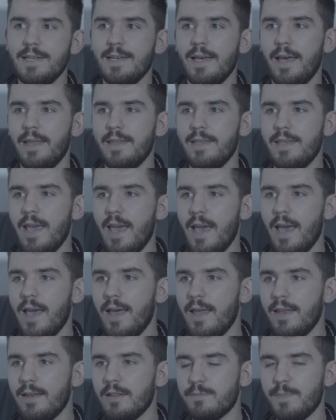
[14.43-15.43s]
And yeah,
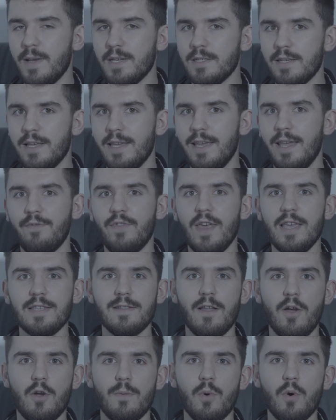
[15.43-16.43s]
and especially if there's
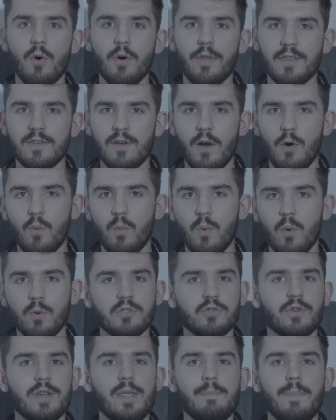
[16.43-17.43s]
no more this whole Wall
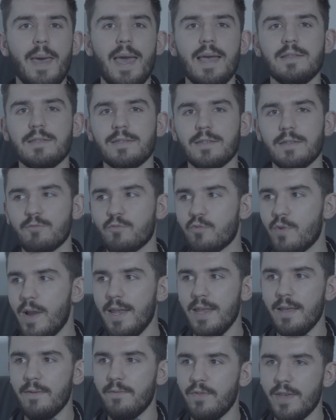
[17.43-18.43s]
Street bets and
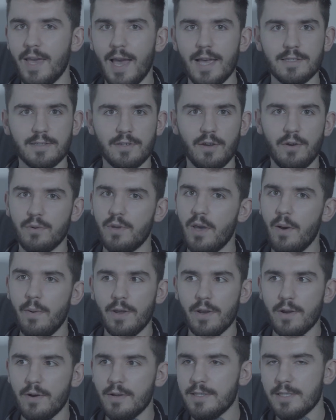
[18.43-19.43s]
Reddit fiasco
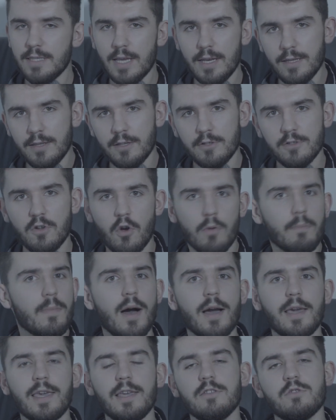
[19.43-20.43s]
going on, sending the stock
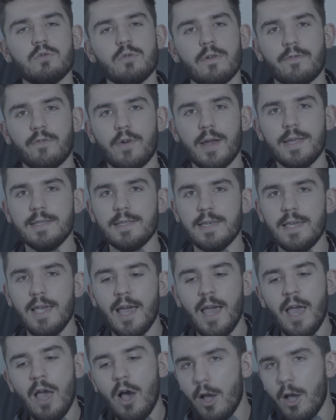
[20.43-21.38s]
market into a frenzy.